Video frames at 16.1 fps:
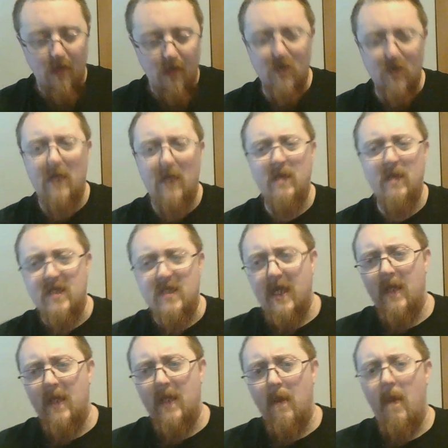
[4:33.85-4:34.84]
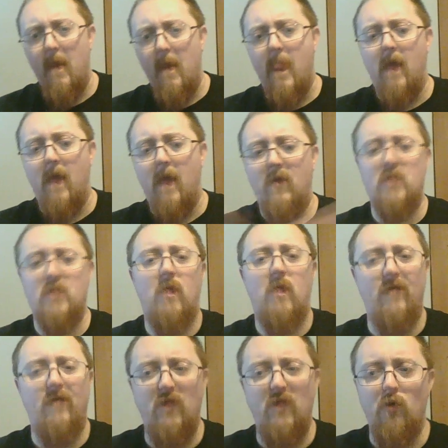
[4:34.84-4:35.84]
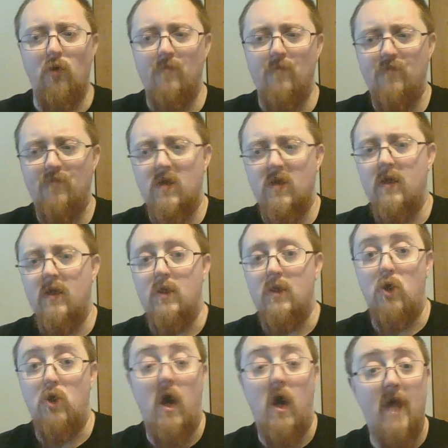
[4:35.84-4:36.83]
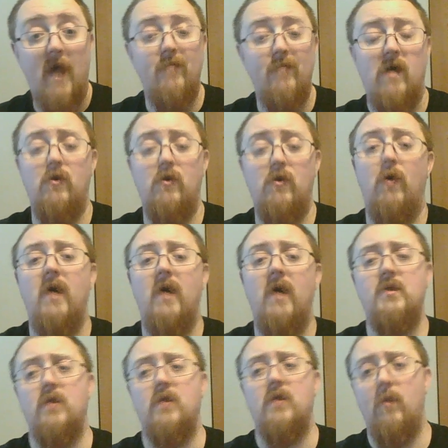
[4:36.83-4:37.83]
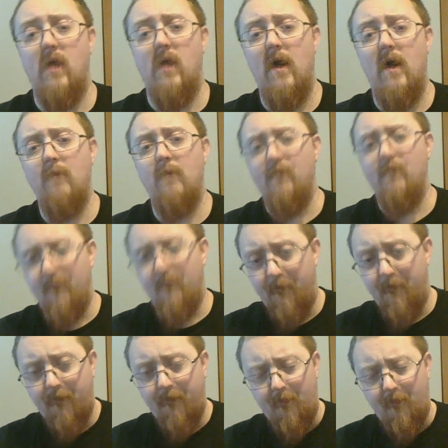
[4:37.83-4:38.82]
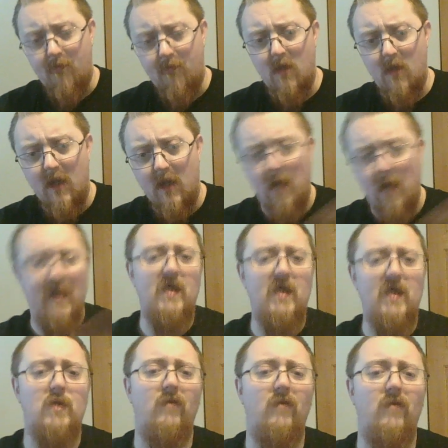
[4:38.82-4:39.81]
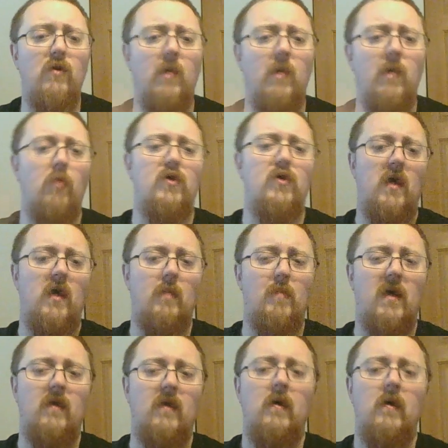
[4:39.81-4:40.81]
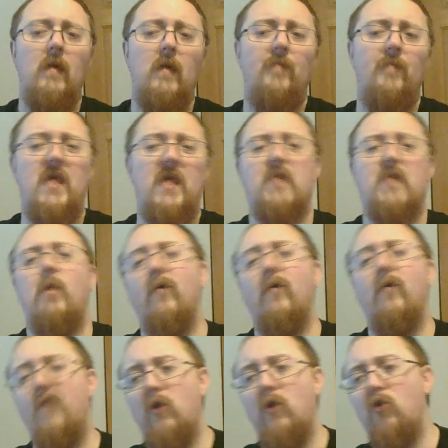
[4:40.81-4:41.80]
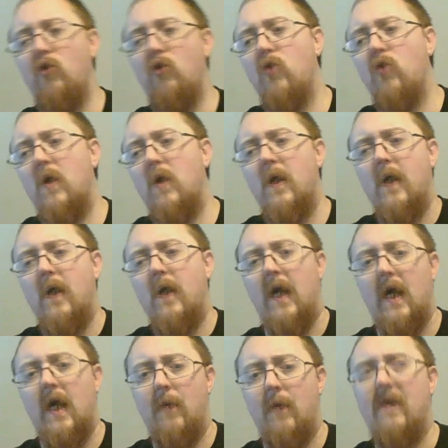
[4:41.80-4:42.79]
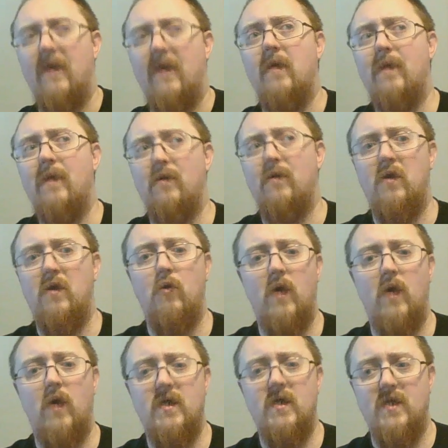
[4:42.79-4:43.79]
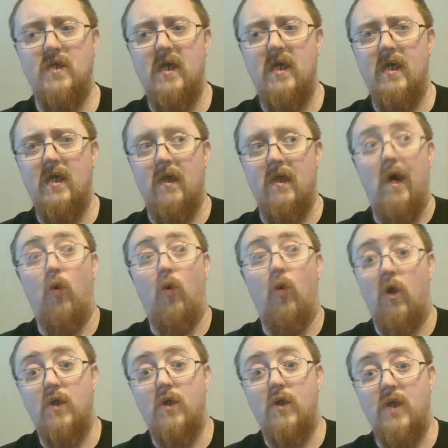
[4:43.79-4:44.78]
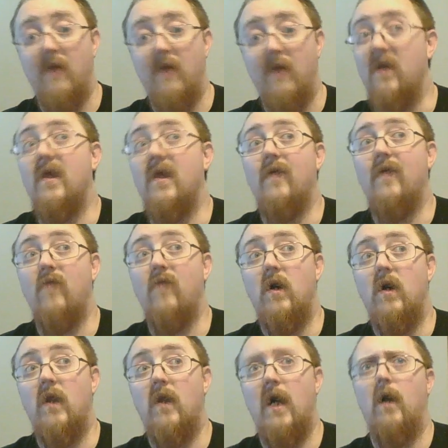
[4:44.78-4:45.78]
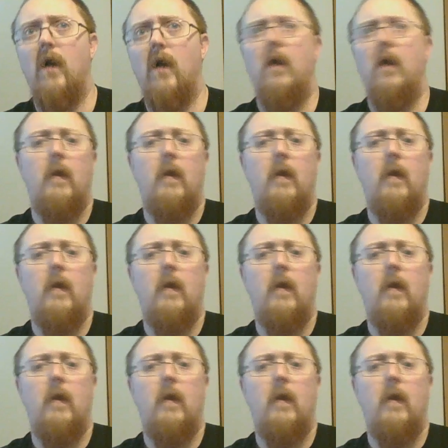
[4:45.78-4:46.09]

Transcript: so with that being said, there's my review. Try Mountain Dew Ice, lemon lime. Come back to this review. Tell me what you thought about it. That's my review. Um, I think Mountain Dew has did a lot worse. I think they've done. Uh,